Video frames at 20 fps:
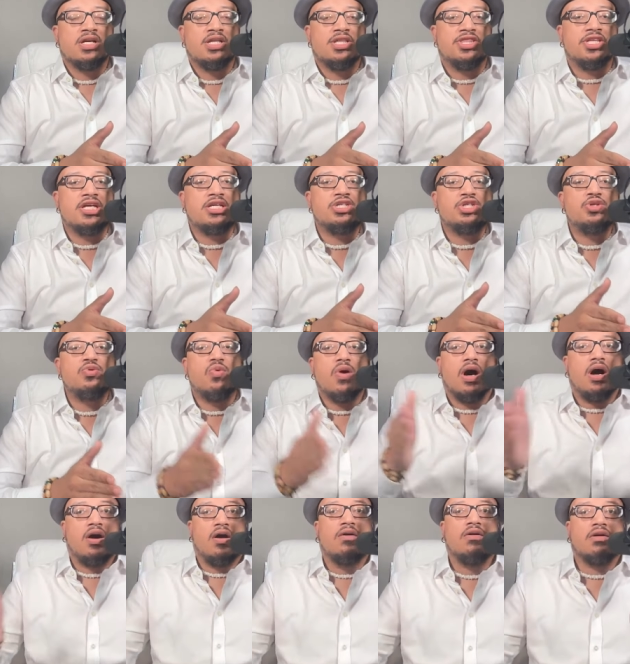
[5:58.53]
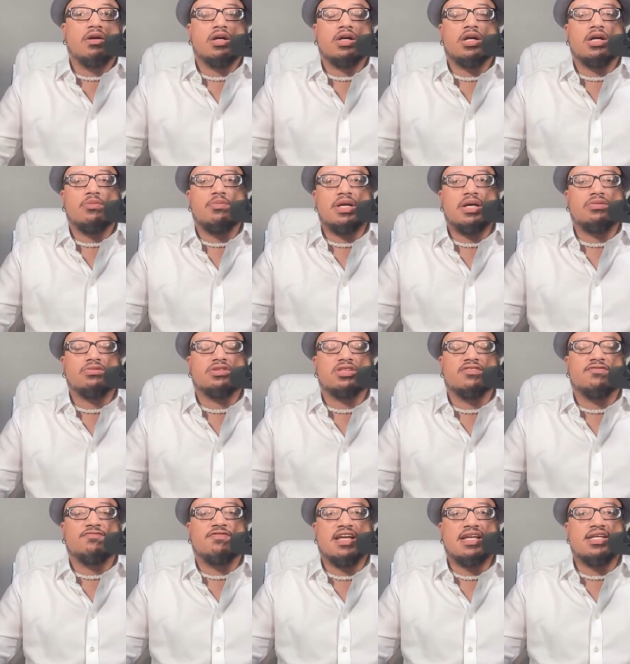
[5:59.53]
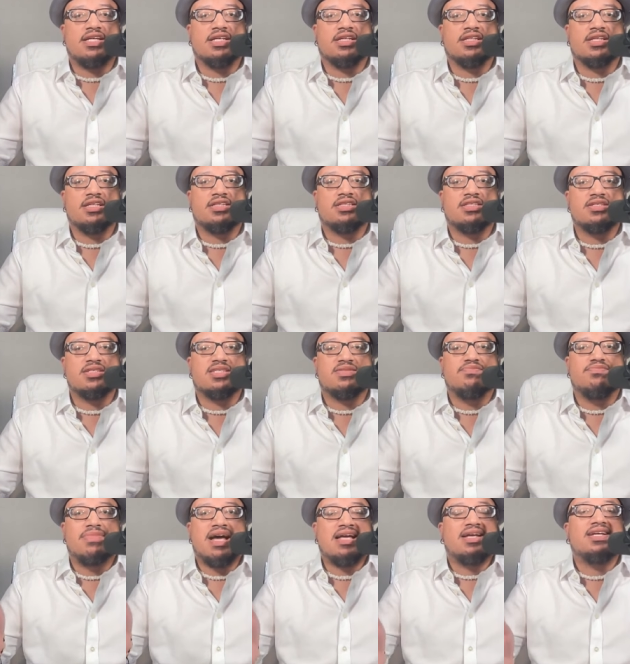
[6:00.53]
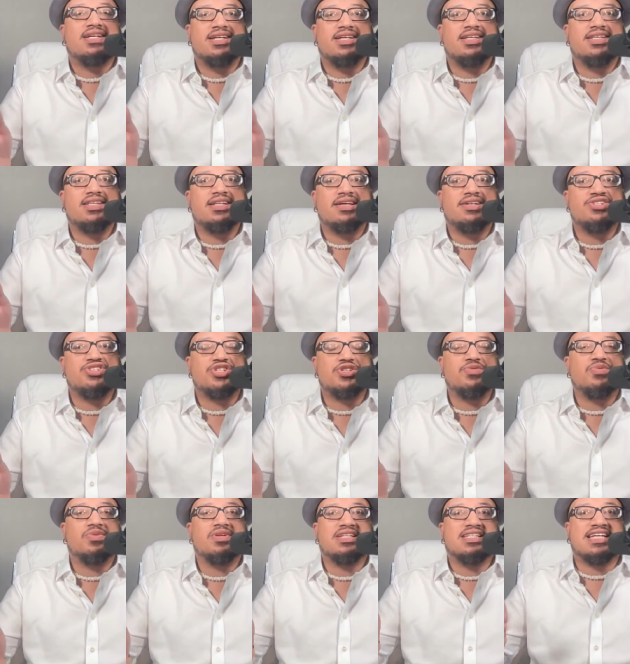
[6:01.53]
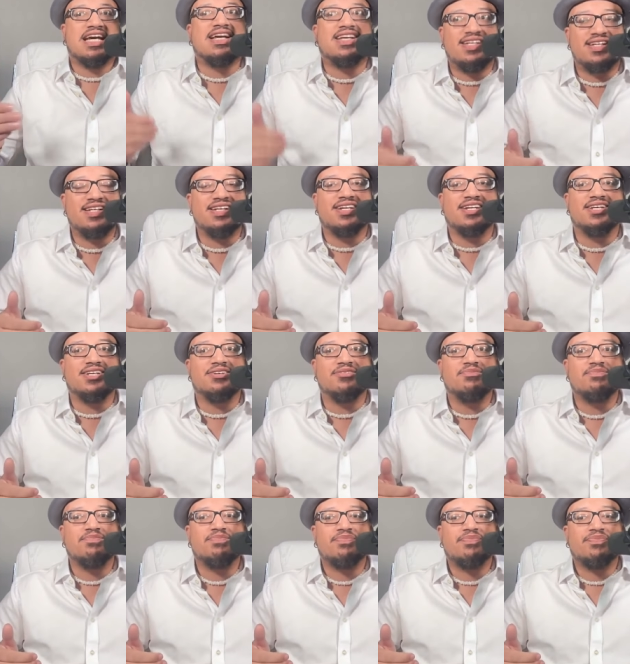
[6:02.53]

than you are about the fact that this man that you were dating